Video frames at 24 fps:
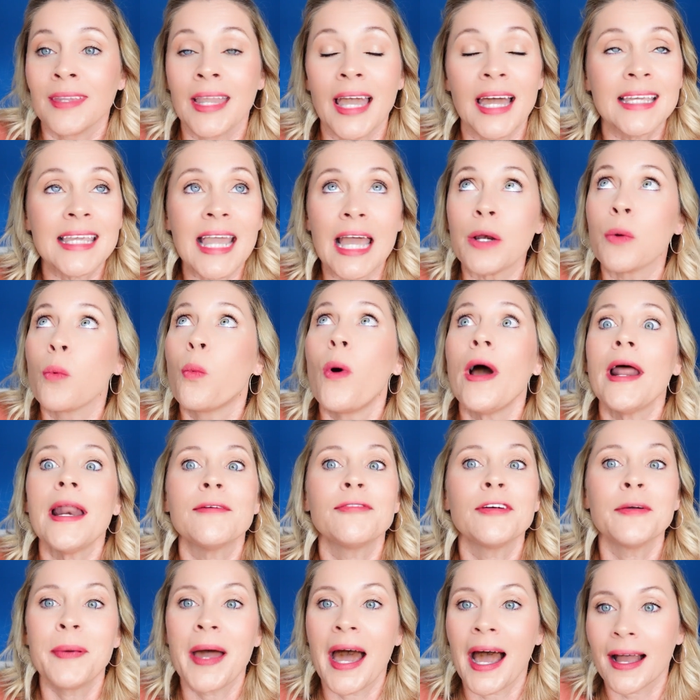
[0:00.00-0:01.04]
Again,
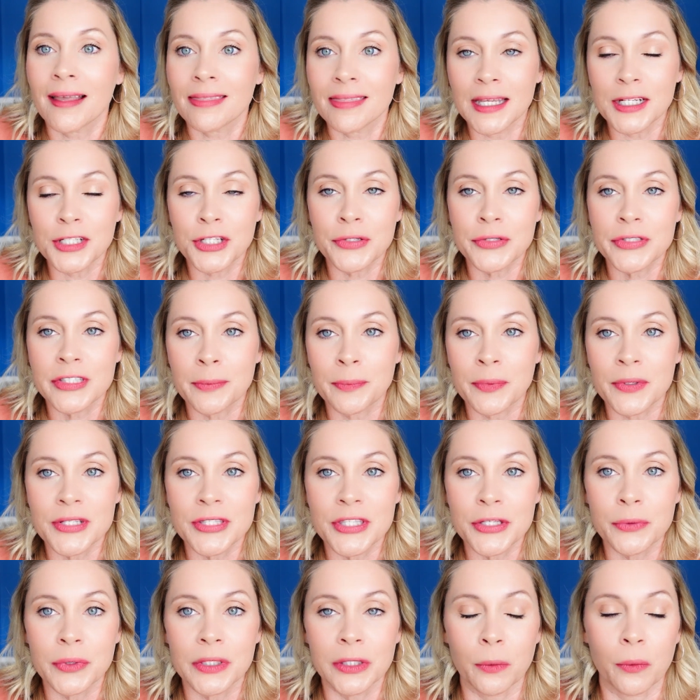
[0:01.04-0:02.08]
whatever path they choose to
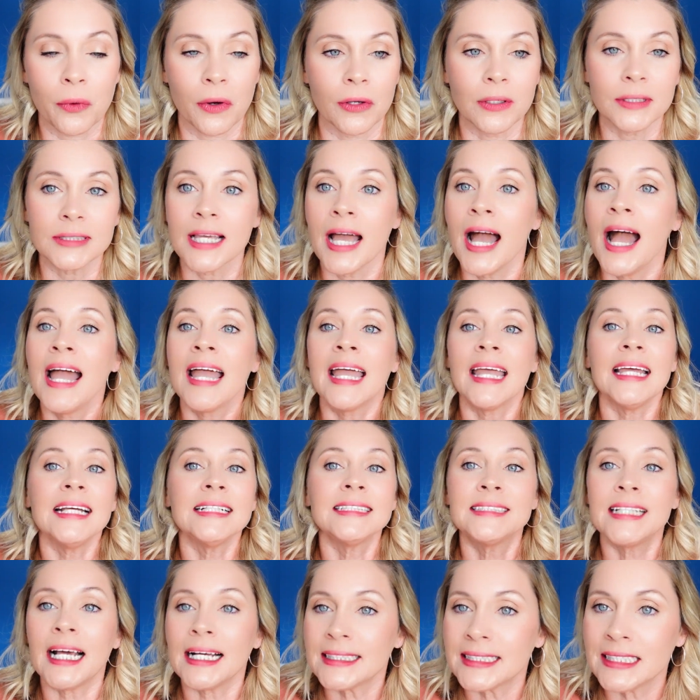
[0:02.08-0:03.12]
pursue in the world,
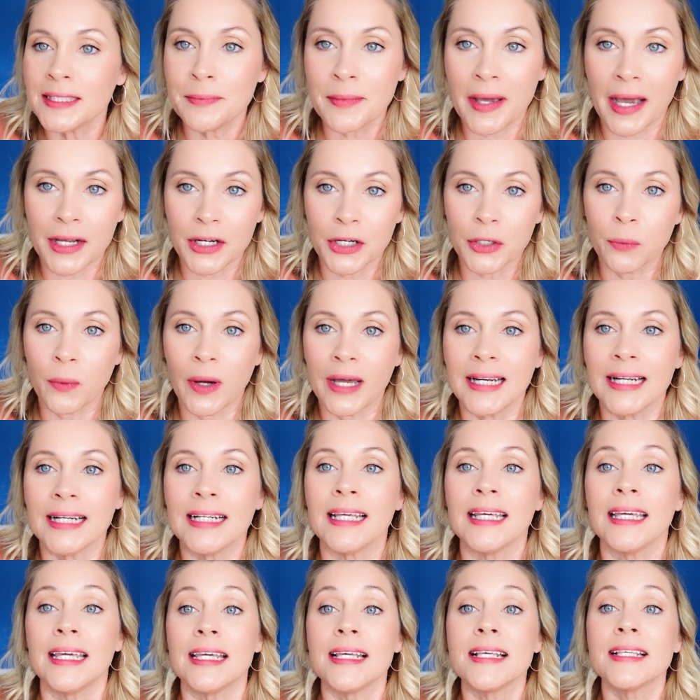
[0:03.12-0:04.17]
it doesn't matter what
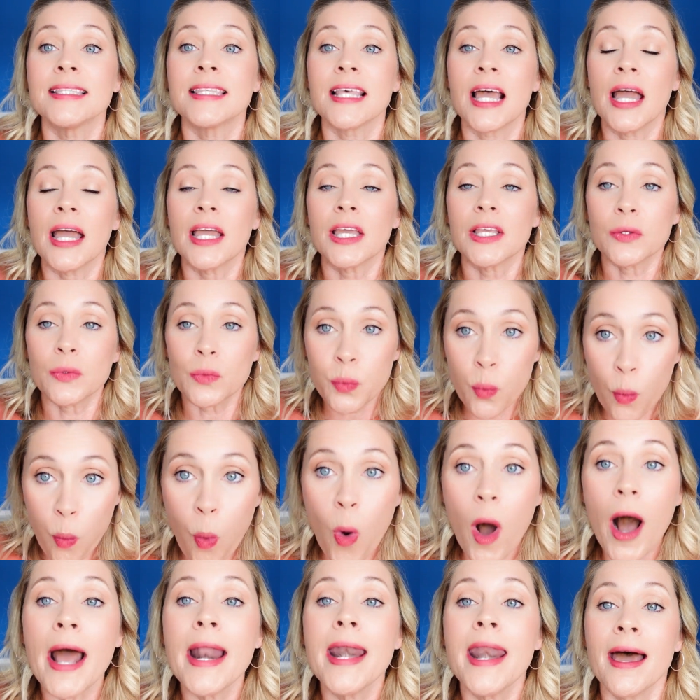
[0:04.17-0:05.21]
it is,
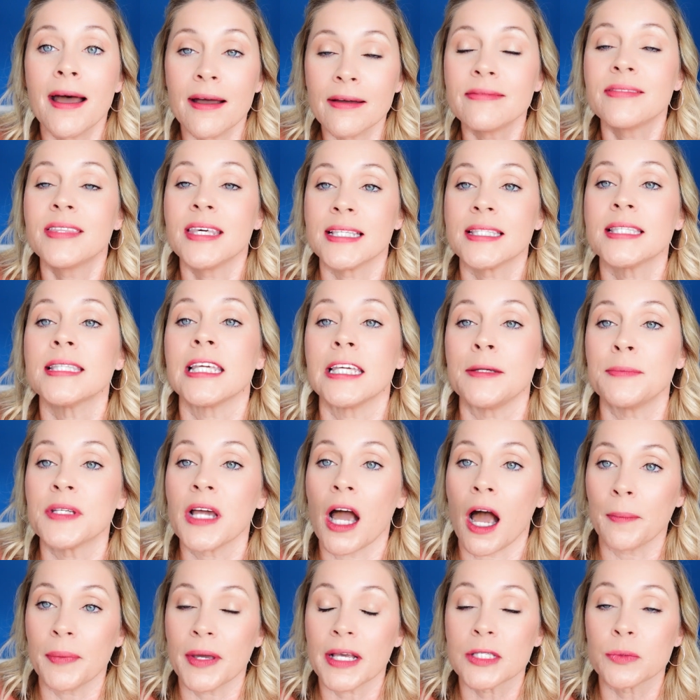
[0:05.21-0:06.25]
one of the STEAM
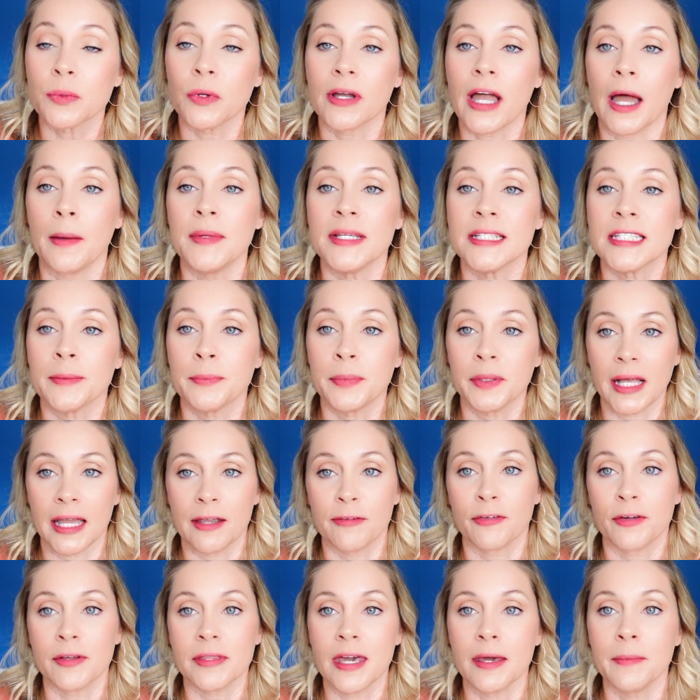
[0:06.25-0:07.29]
topics will come into play
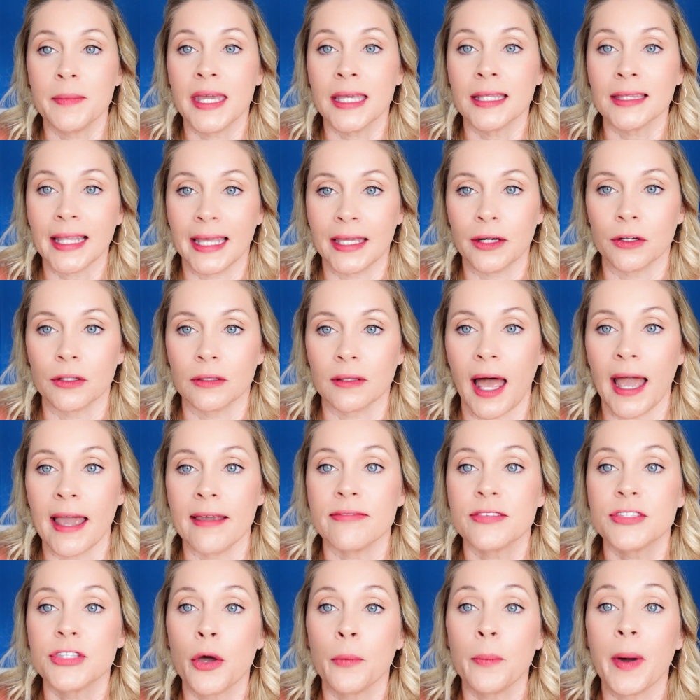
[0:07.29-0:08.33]
for them in later life.
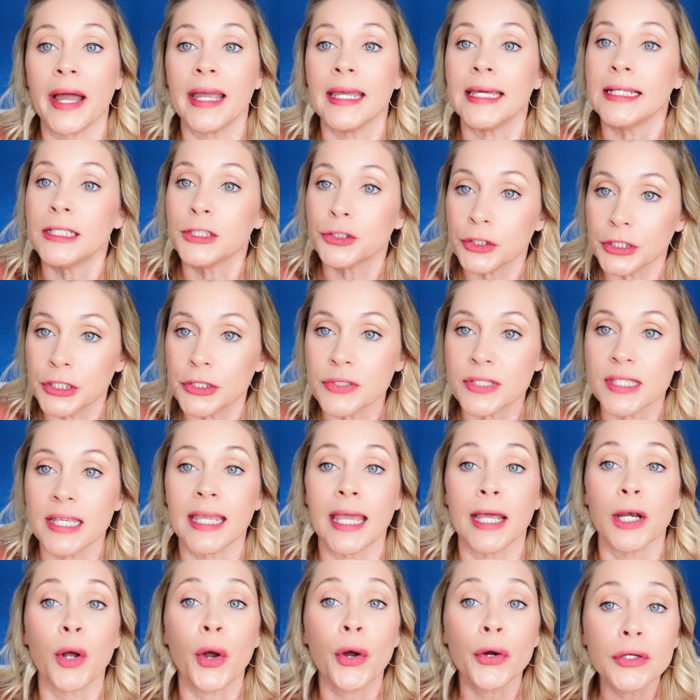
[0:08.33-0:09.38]
So by introducing
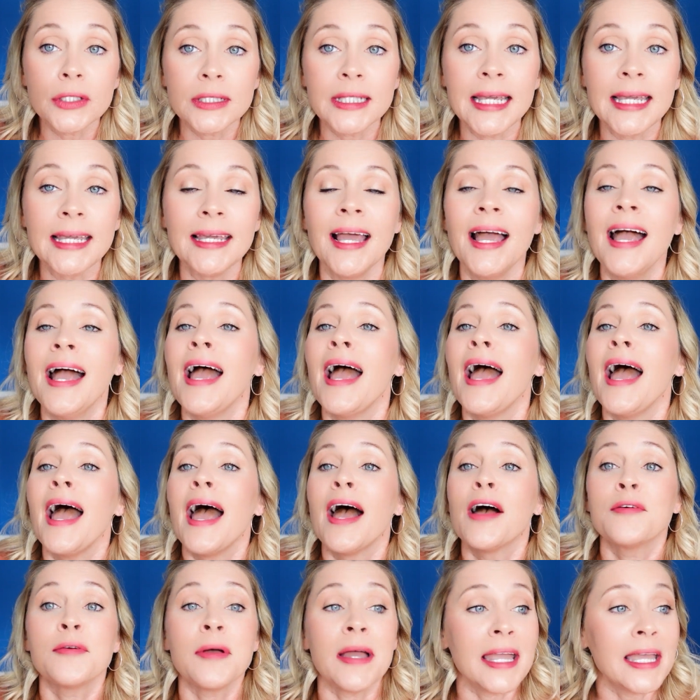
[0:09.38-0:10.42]
it early,
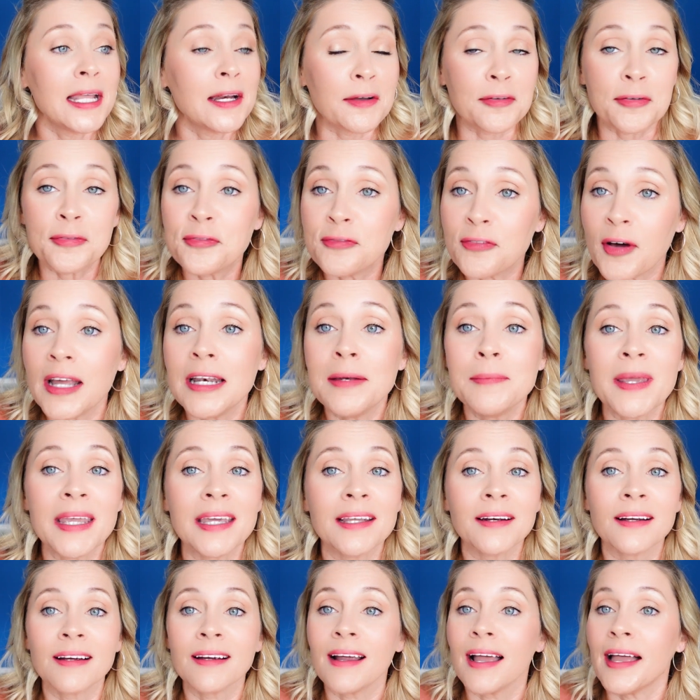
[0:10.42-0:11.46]
in a fun
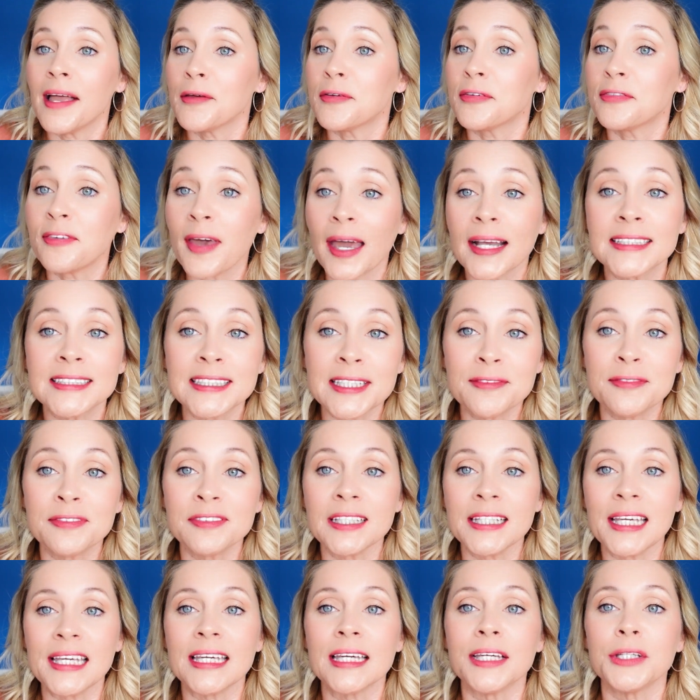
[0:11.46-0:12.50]
manner,
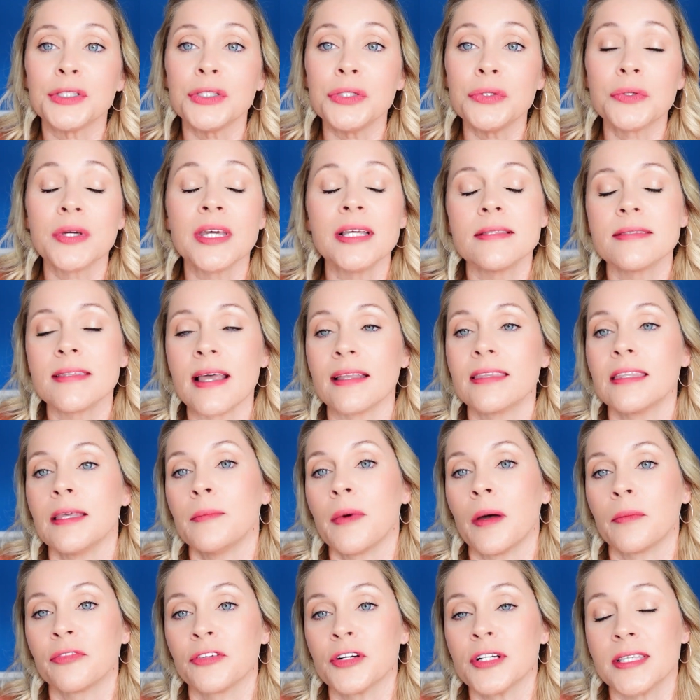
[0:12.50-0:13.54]
effectively, you can set them
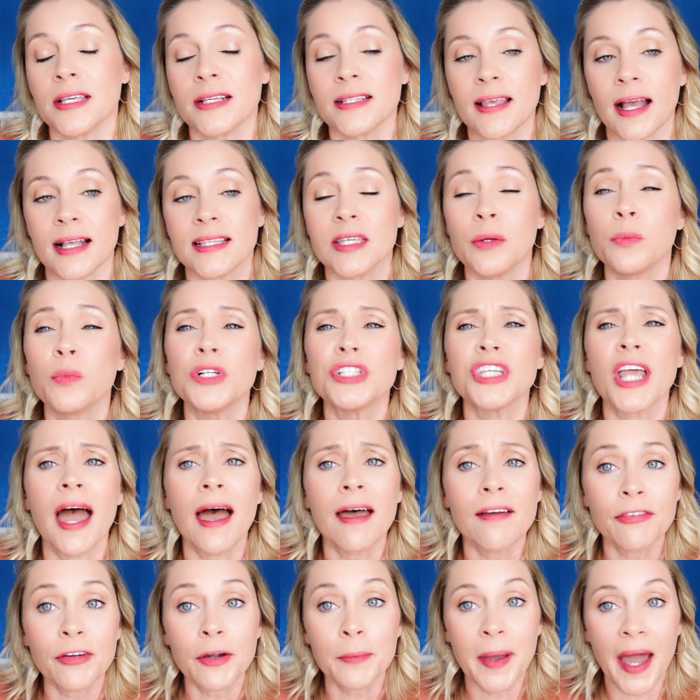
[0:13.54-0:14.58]
up for success in
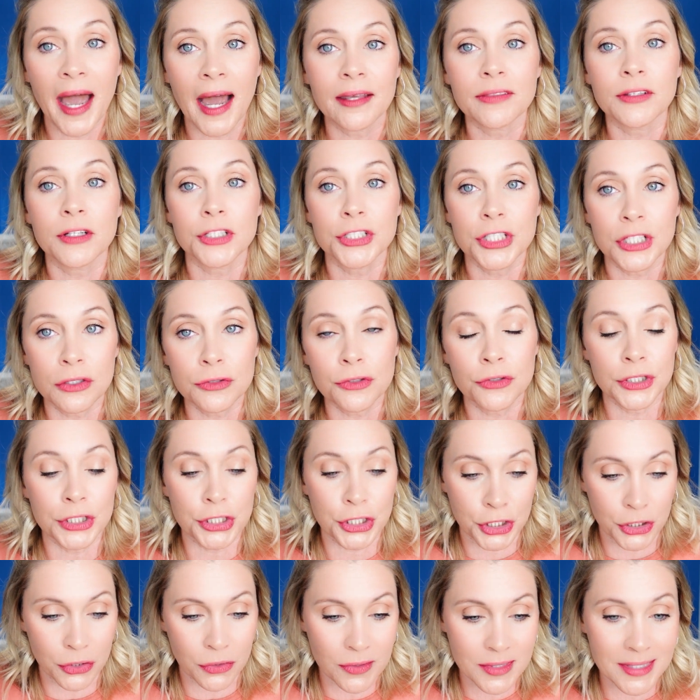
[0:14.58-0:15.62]
whichever path your children
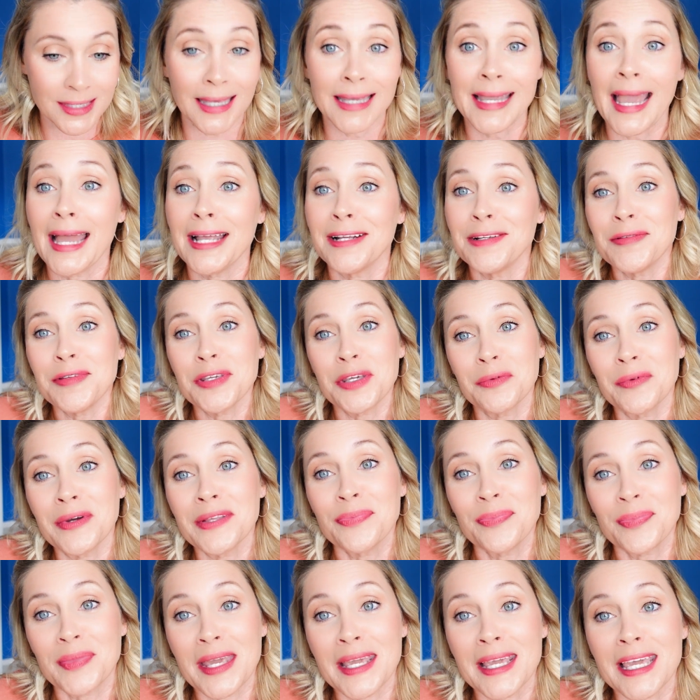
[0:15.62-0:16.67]
choose. Again, you
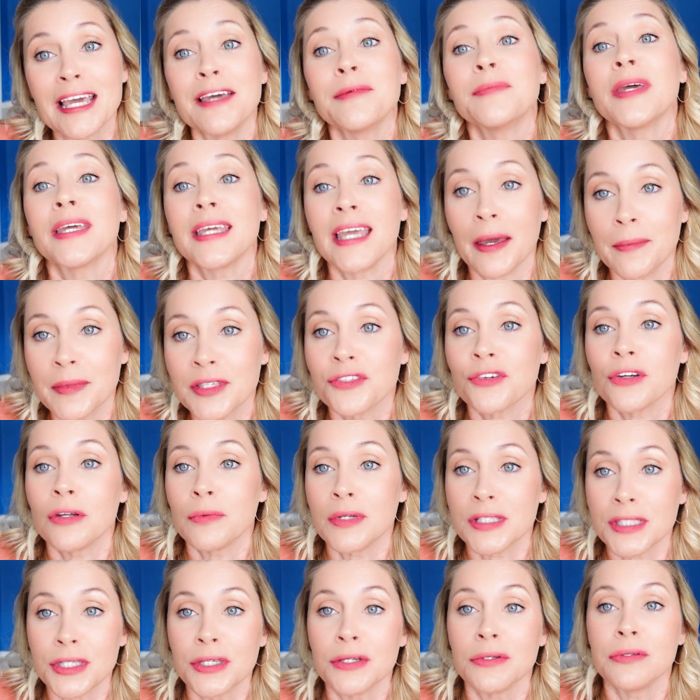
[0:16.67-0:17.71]
wouldn't think it, but chemistry
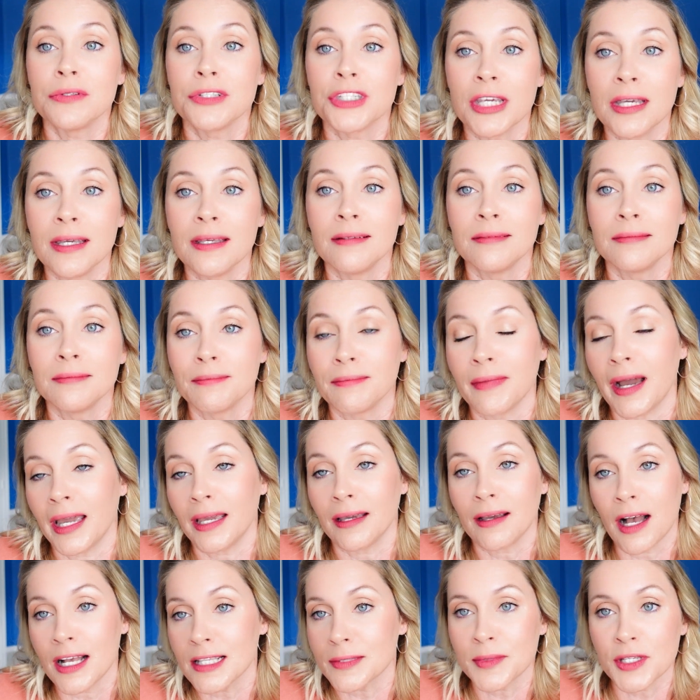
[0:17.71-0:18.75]
was huge in my
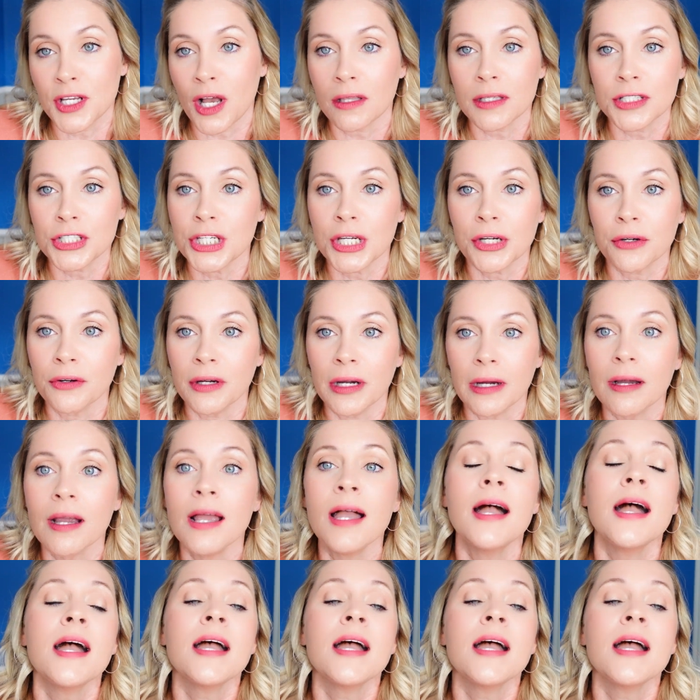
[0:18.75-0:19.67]
cosmetology career.